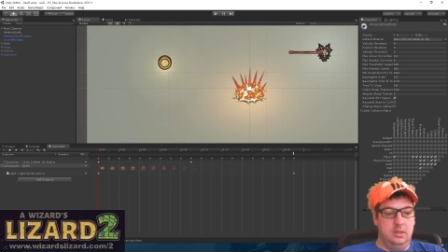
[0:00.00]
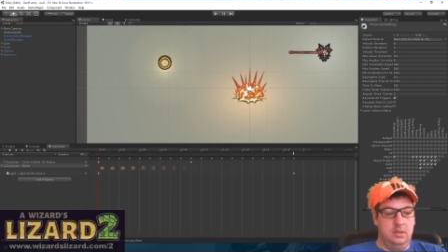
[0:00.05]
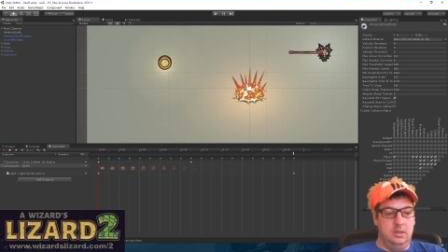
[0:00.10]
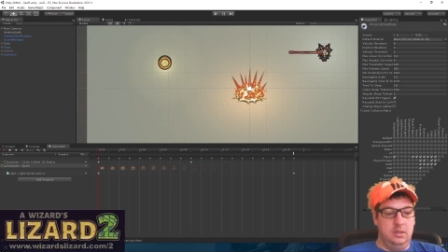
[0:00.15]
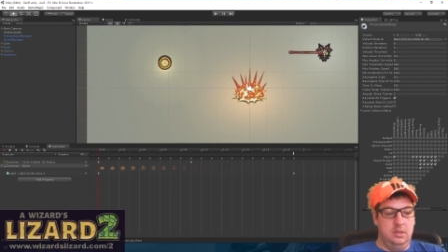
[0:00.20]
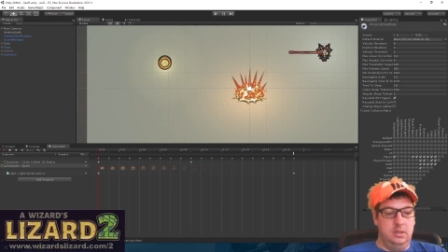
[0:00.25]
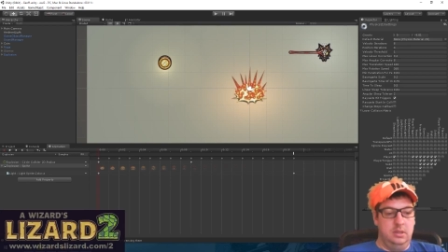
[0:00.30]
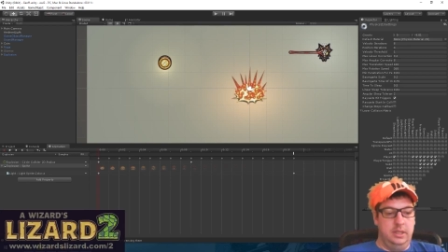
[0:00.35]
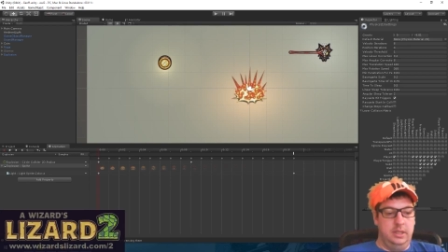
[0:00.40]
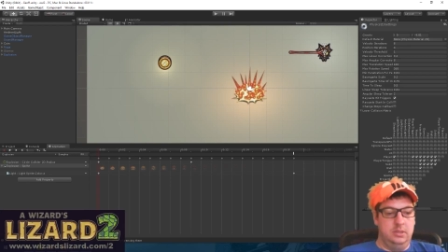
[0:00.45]

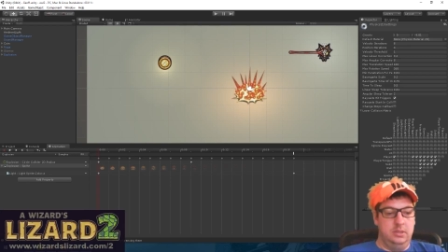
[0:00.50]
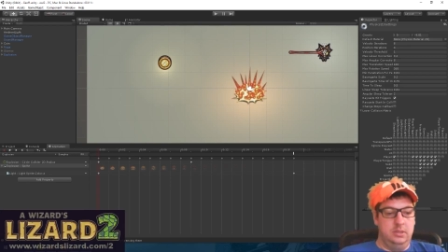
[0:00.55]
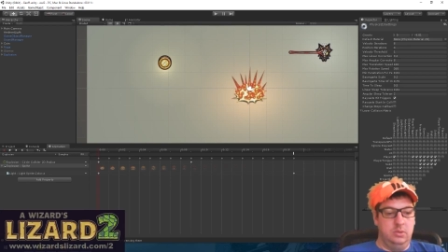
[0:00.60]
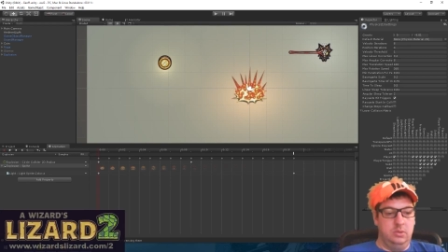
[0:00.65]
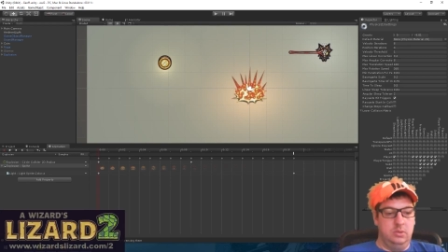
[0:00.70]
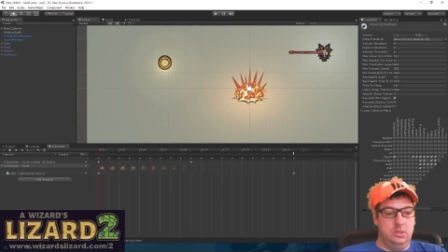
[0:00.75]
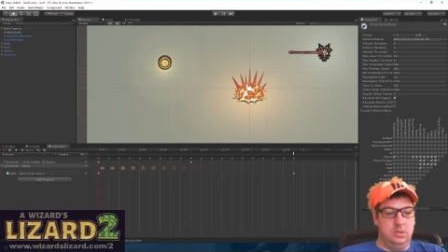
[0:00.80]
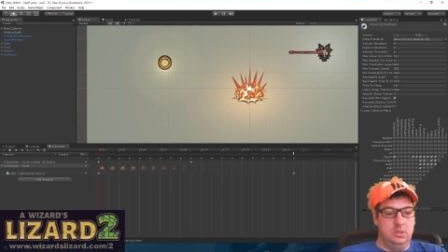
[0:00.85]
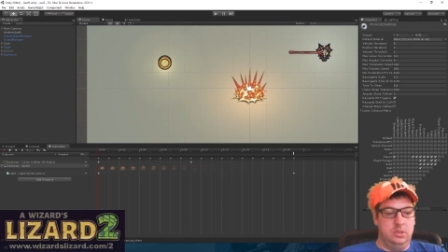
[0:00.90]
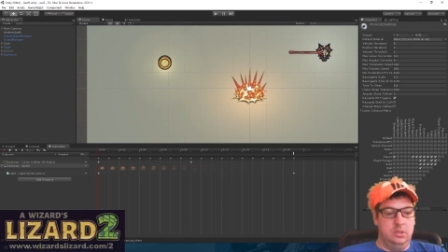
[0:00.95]
light
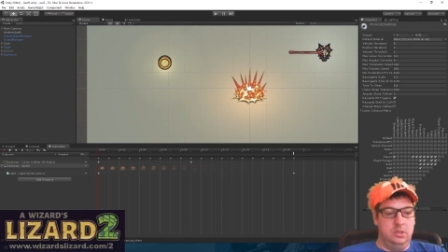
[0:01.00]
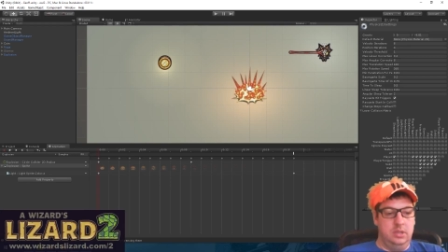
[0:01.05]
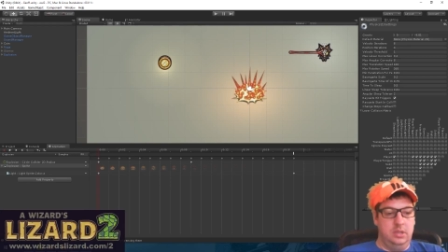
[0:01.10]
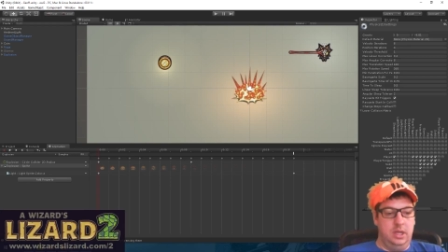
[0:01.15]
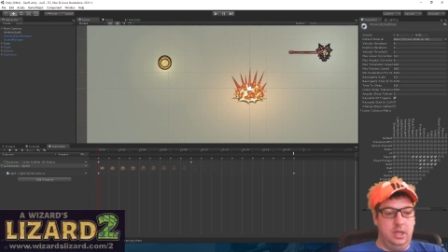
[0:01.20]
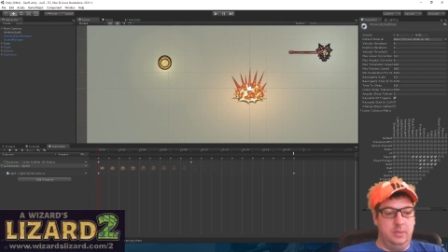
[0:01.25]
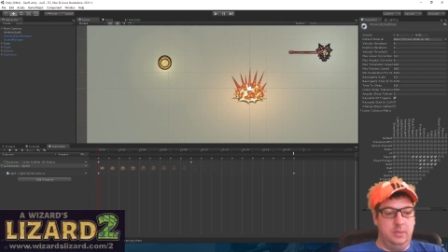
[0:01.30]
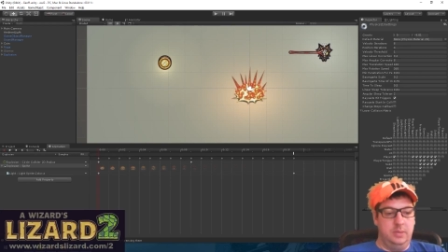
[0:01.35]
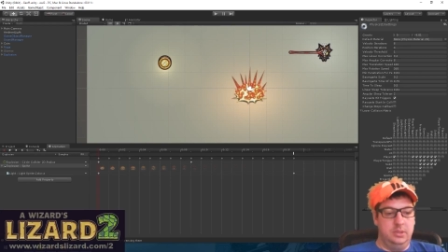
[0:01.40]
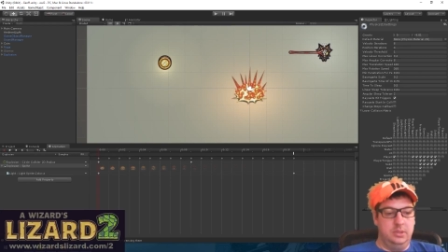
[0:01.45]
sources, light
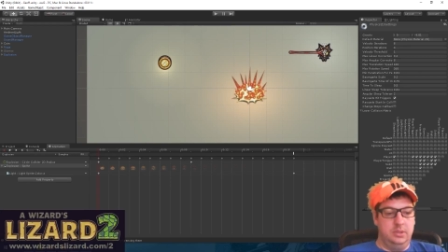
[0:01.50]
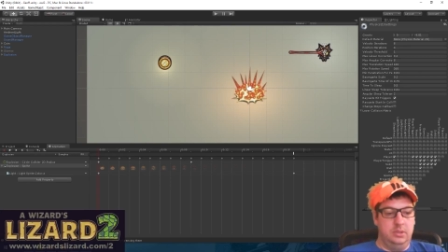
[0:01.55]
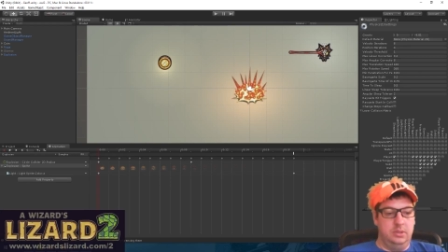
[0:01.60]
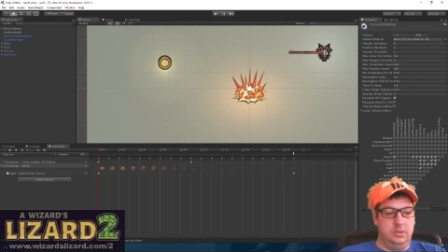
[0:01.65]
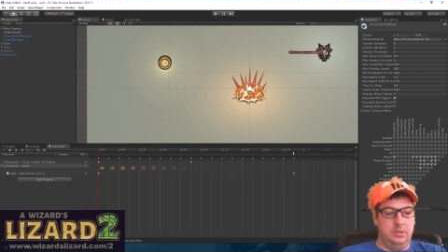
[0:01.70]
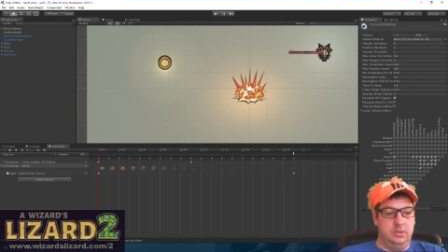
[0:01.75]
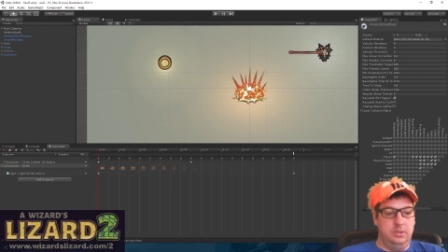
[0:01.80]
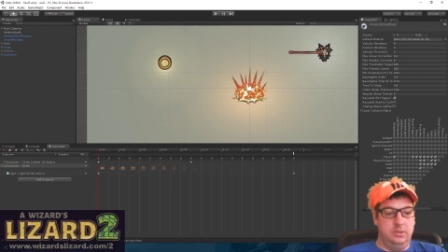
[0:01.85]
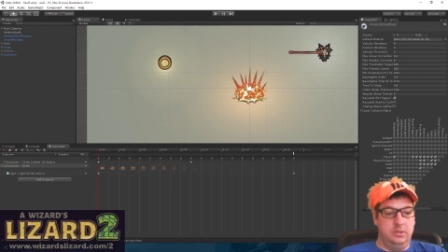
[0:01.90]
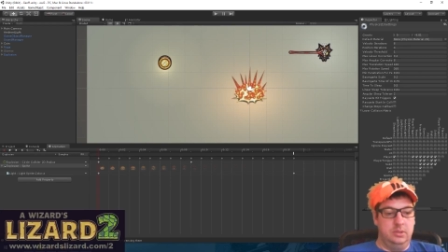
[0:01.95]

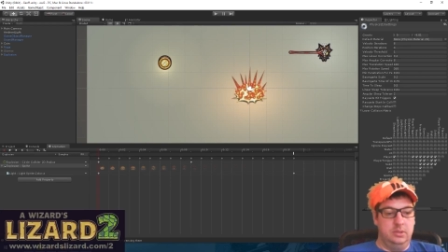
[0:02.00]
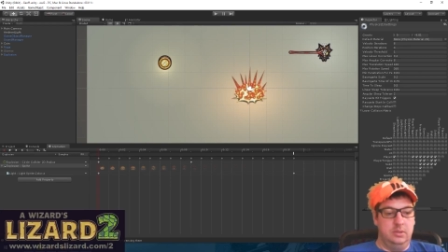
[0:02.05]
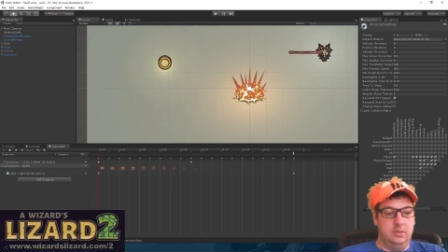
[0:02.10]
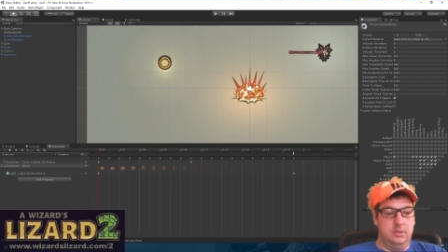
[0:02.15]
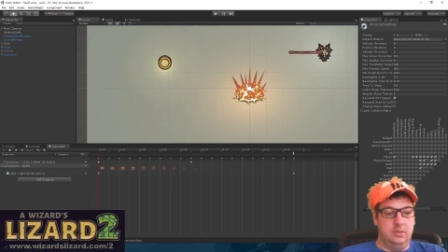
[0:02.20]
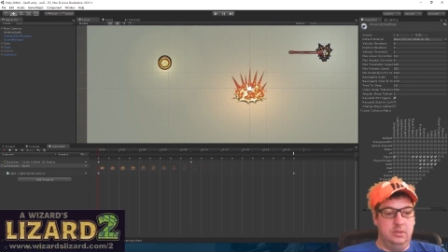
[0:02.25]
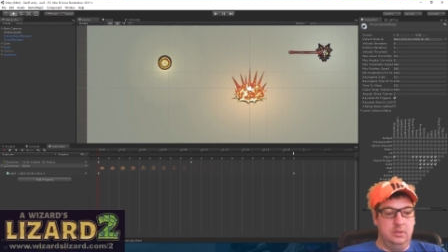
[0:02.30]
obstacles.